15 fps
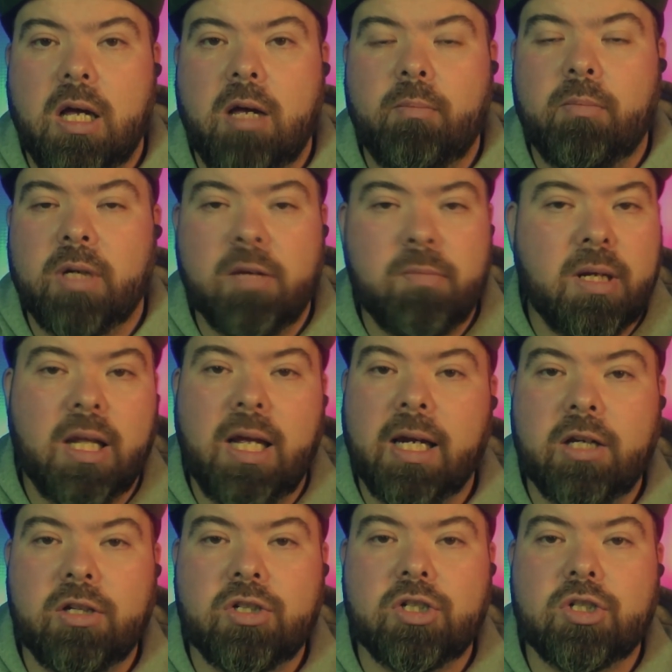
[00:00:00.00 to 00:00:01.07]
Give me a
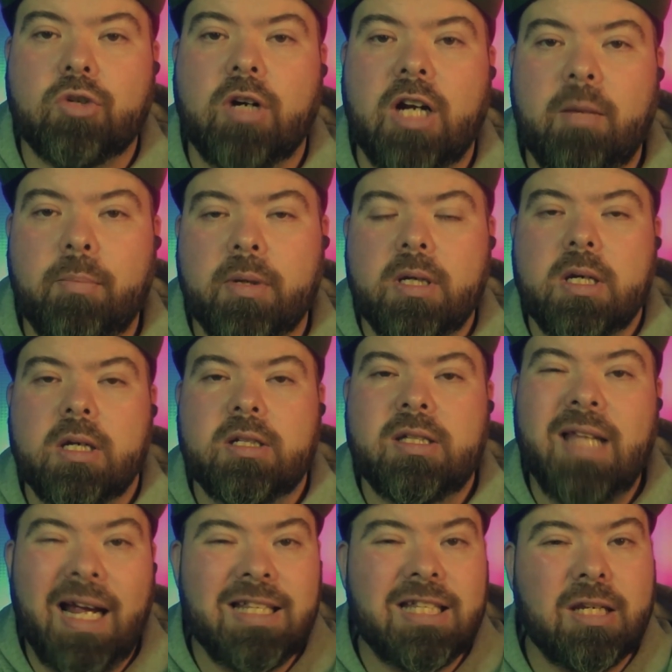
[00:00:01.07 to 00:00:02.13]
like and subscribe.
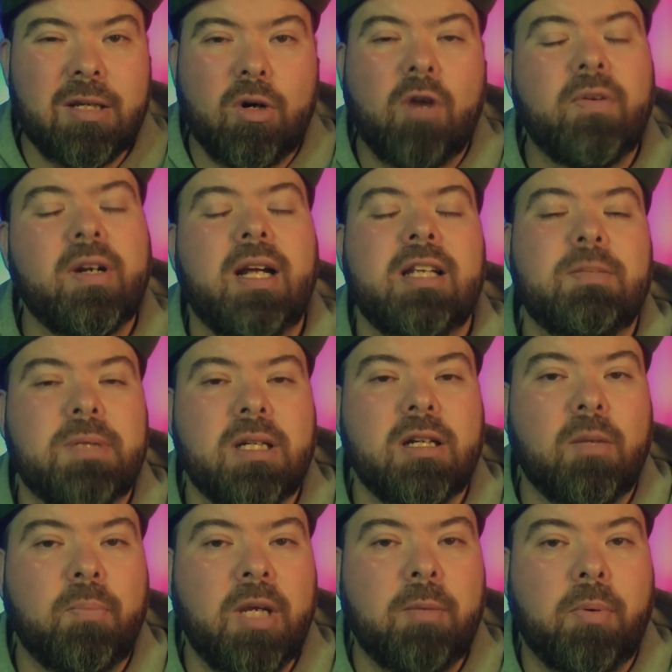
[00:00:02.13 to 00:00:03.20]
Over 90% of
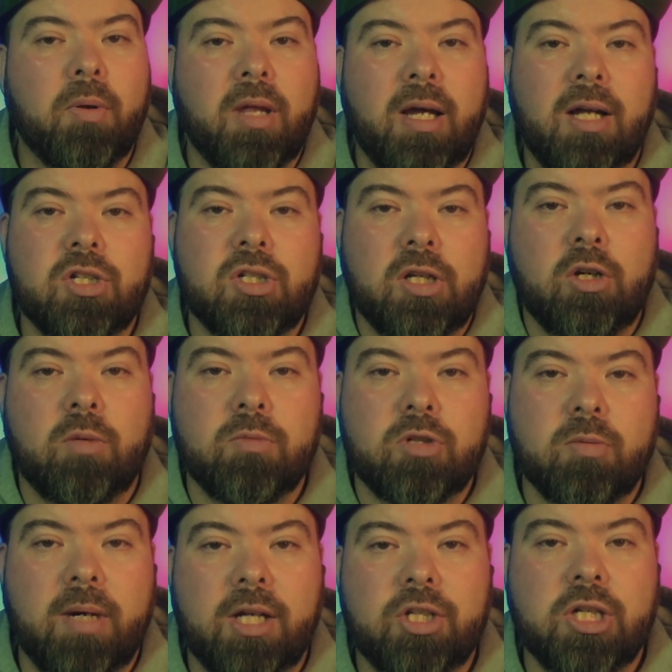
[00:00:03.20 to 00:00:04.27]
the people that actually come
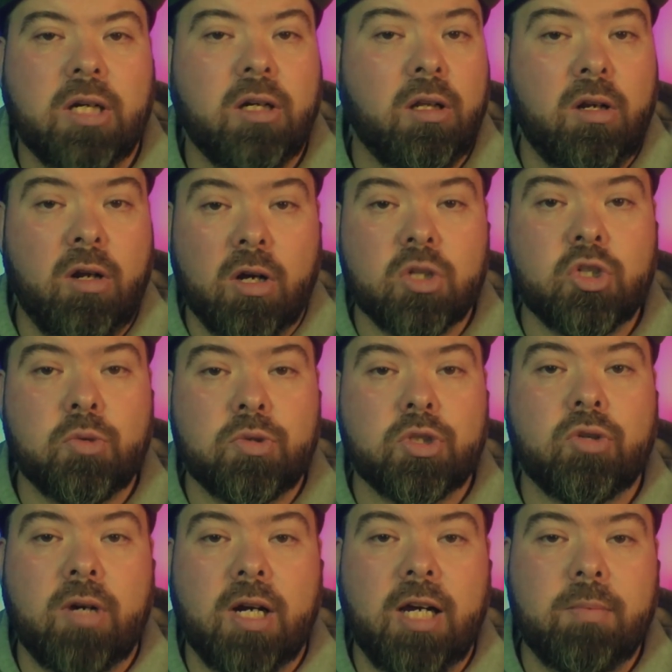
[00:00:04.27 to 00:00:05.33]
to my channel are not
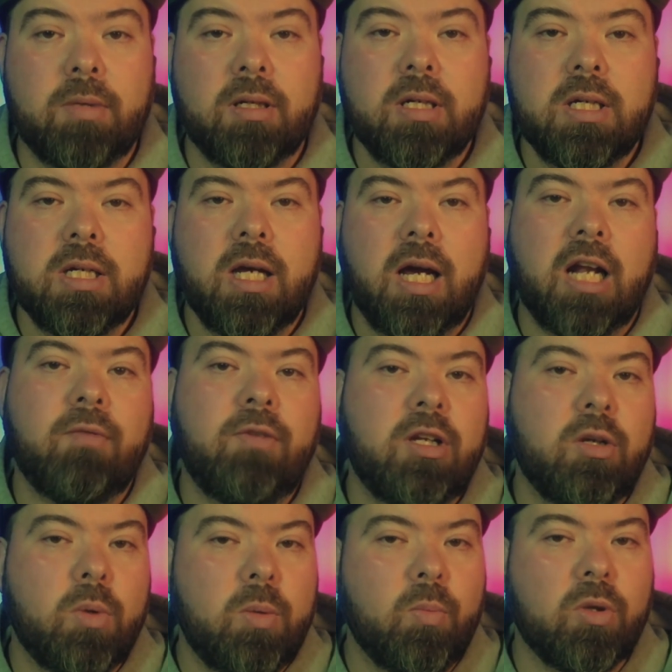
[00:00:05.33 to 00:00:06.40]
subscribed, and if you're
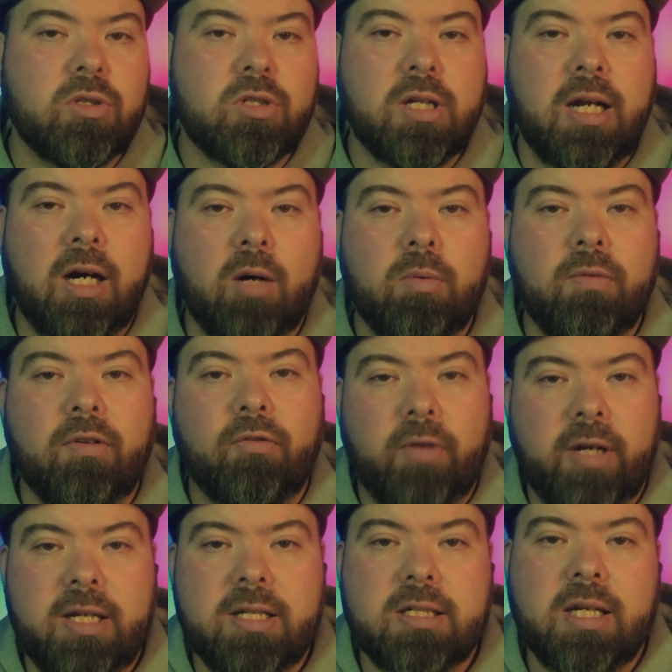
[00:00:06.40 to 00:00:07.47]
doing want to help with your
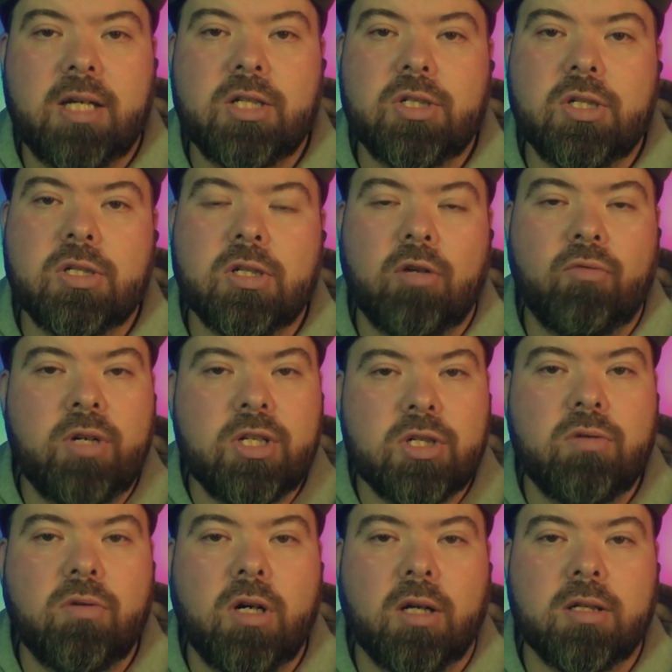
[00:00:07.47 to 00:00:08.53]
face textures,
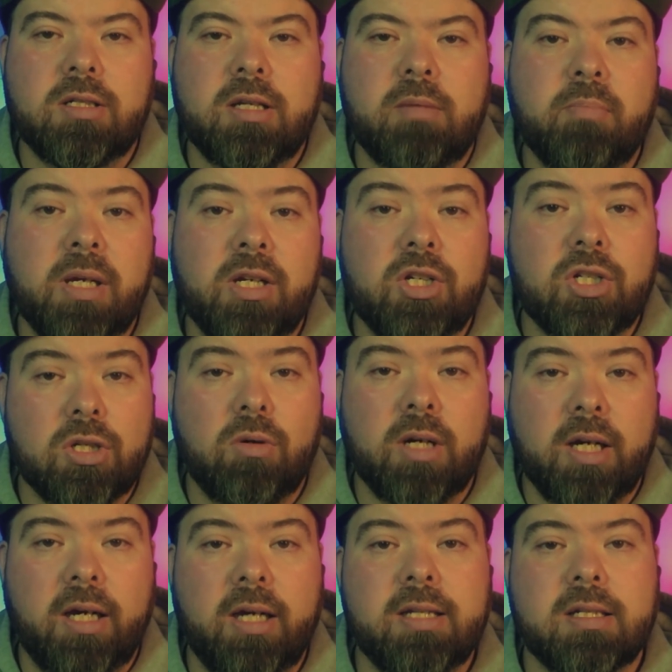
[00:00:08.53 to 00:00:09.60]
original content being
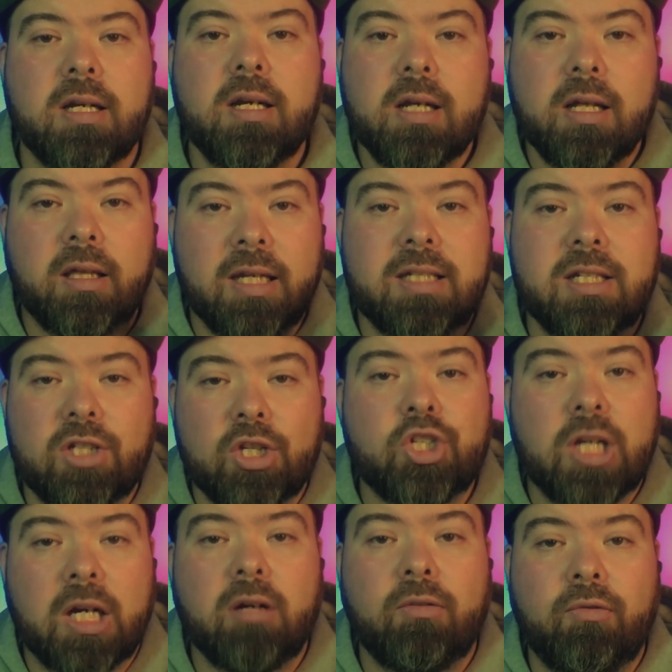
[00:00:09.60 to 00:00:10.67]
showcased, this is the
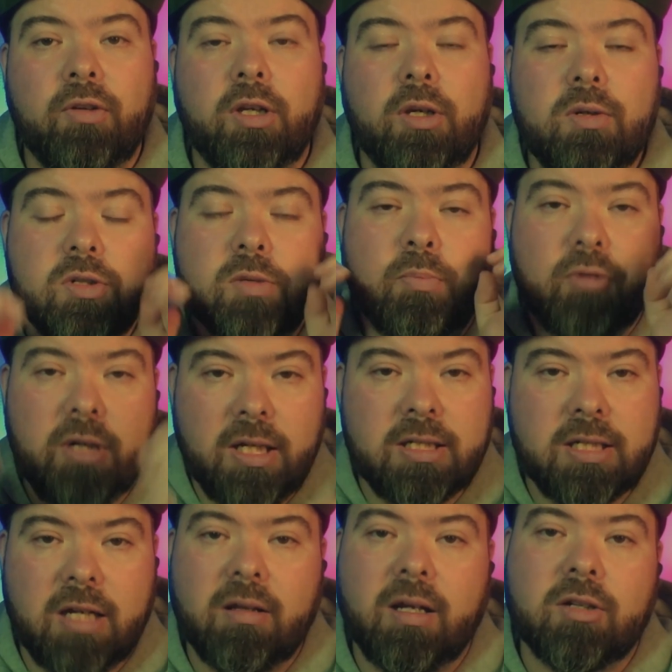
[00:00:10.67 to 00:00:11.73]
channel for you, so
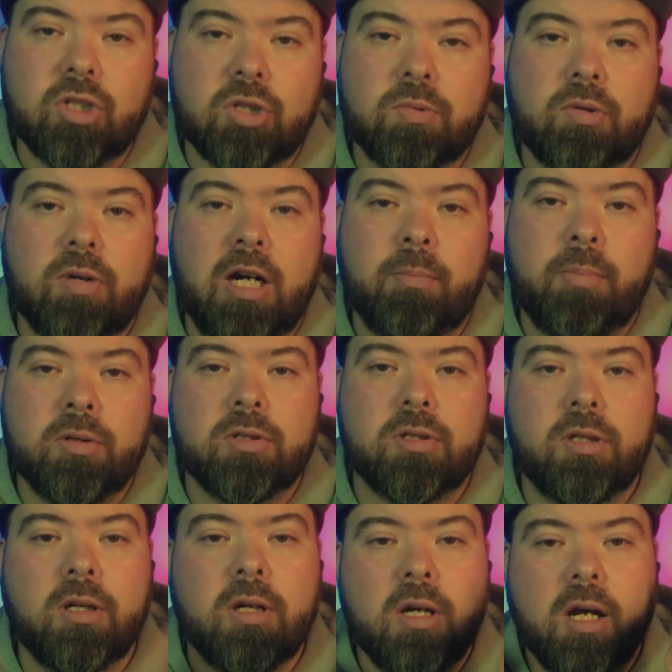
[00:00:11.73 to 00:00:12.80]
please hit that subscribe
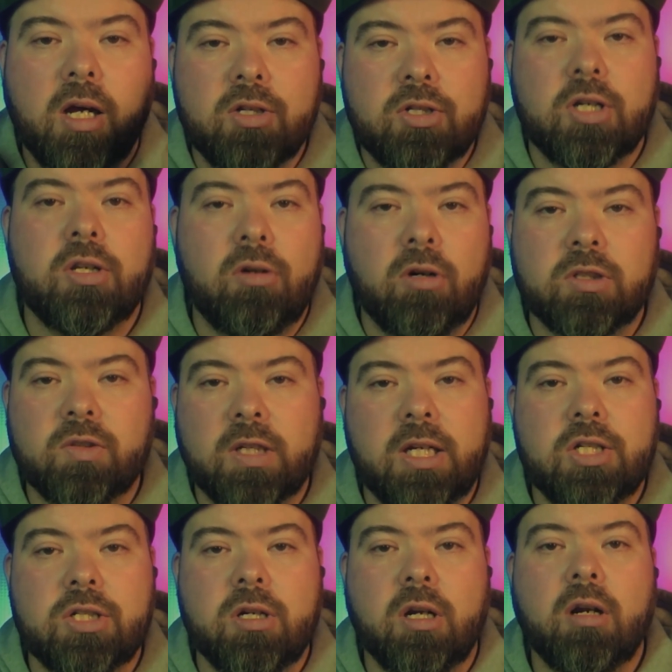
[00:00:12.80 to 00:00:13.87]
button and turn the
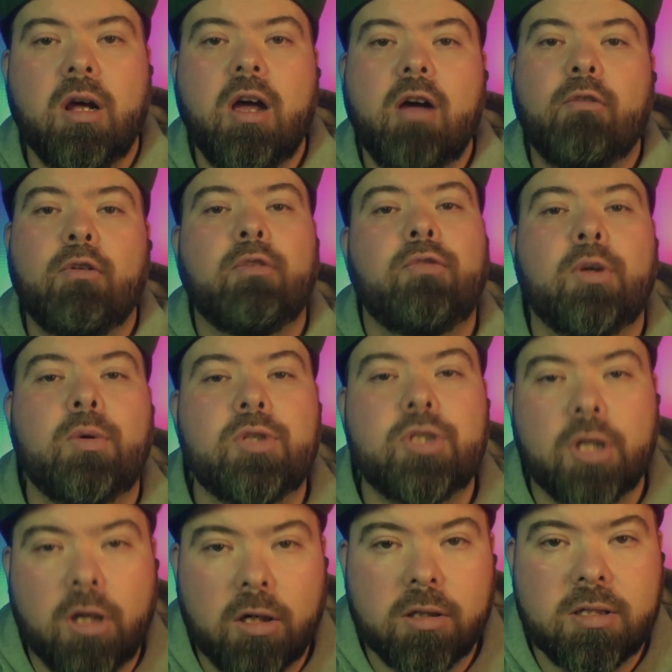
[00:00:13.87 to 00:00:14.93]
notification on for
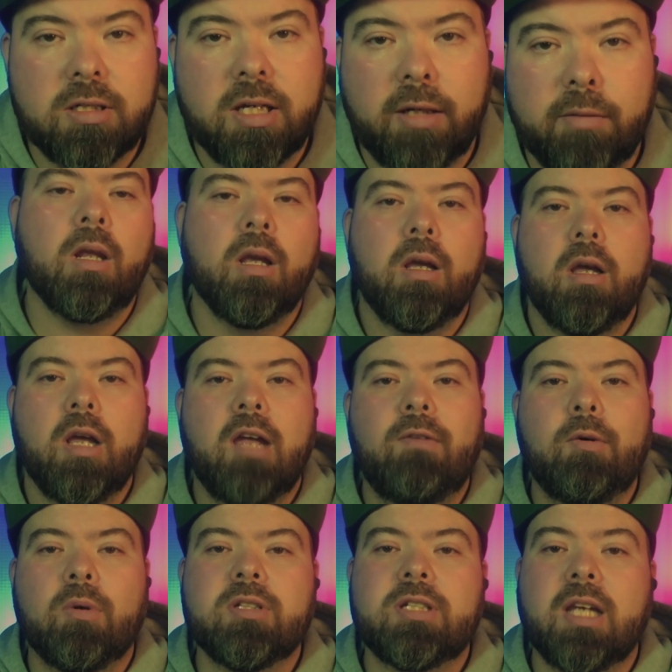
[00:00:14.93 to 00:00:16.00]
future content. If
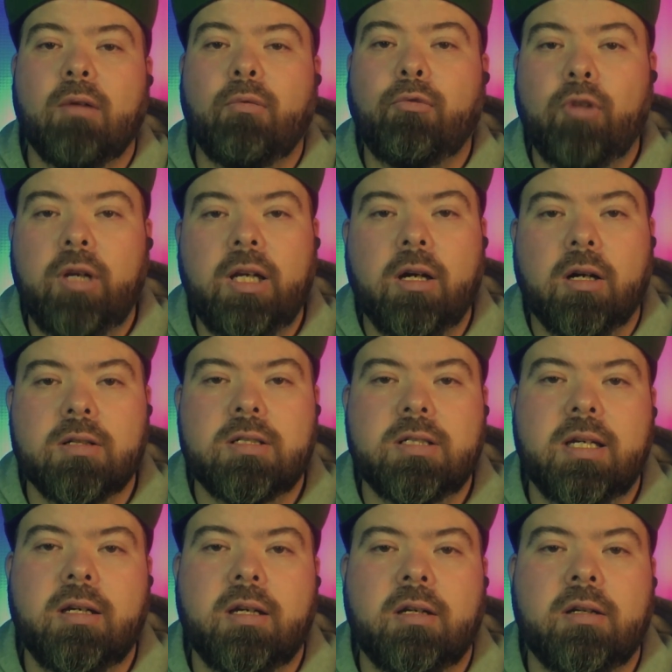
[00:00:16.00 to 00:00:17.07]
you want to get free
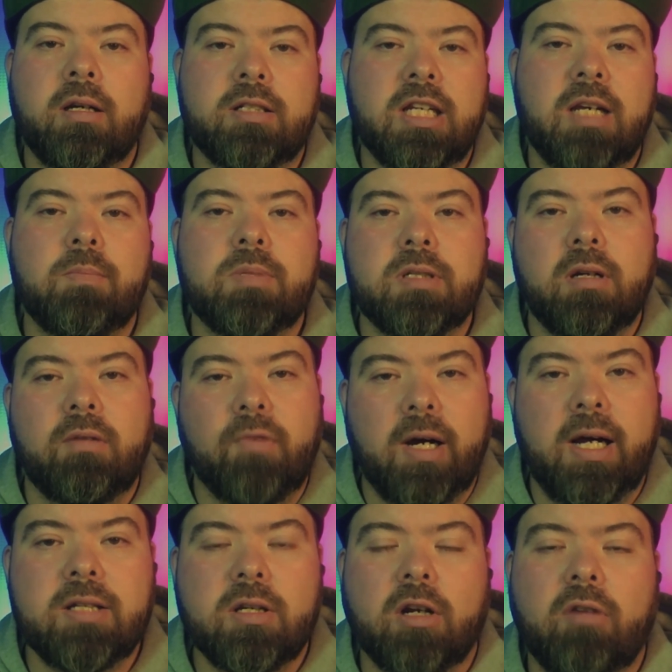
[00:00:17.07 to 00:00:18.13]
content and tips and
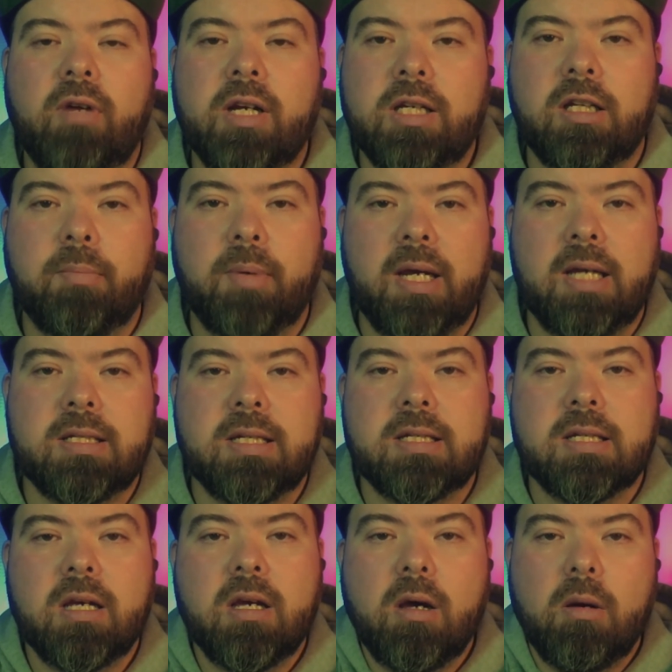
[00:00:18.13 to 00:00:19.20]
advice on a regular
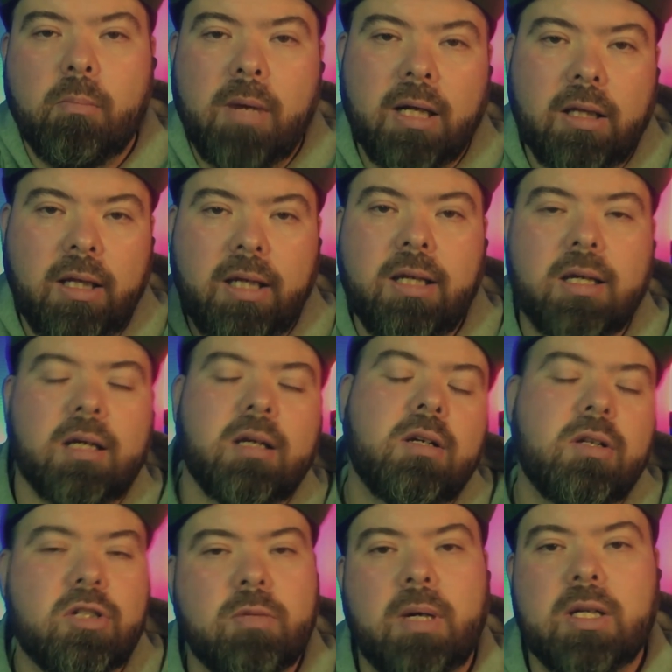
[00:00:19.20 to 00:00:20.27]
basis, my link
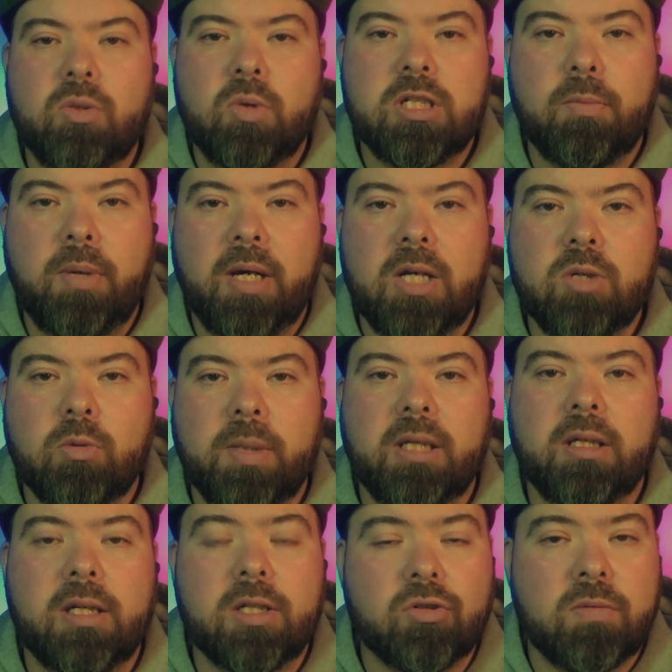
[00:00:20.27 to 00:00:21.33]
to my Twitter page will be in
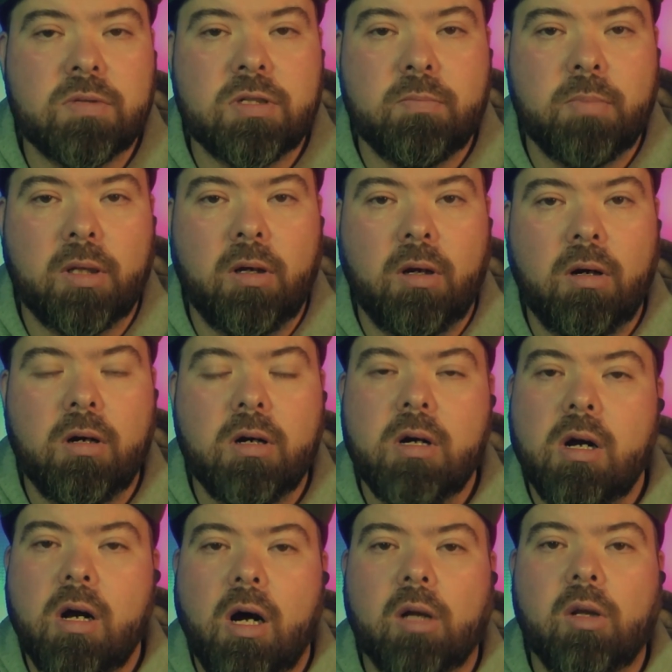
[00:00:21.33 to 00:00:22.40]
the description below,
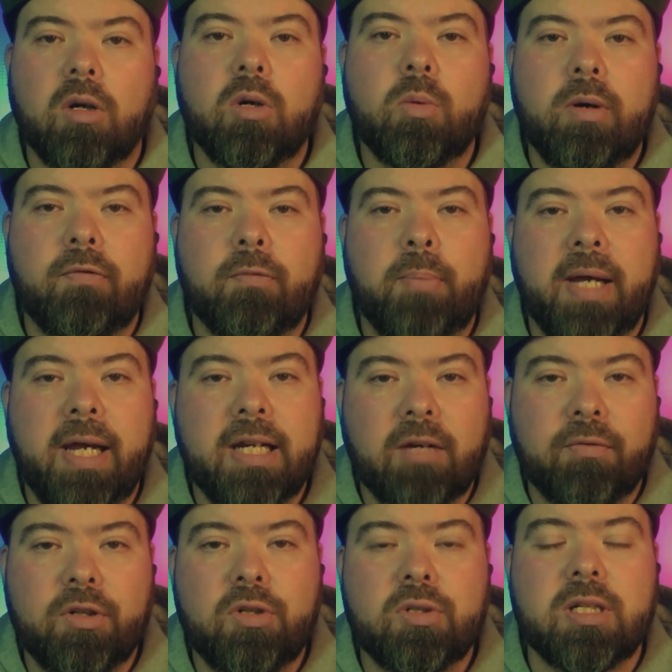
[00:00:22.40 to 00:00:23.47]
along with paid
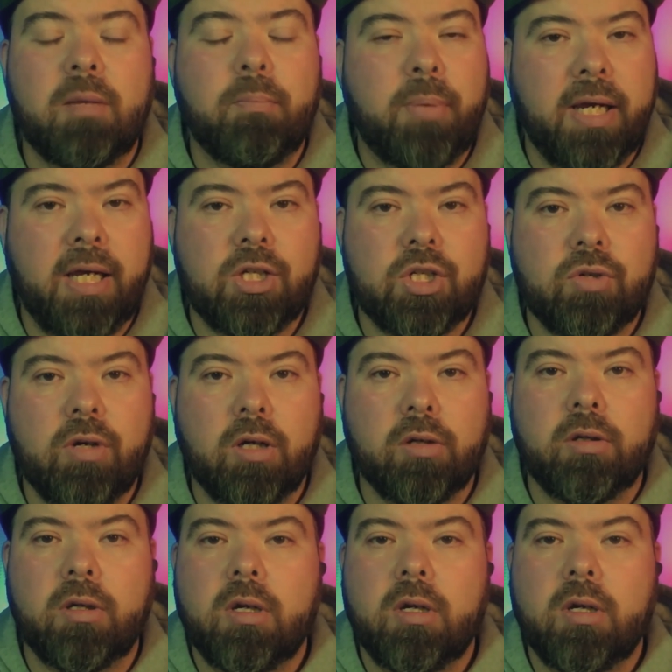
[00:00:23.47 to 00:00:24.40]
avenues like Patreon.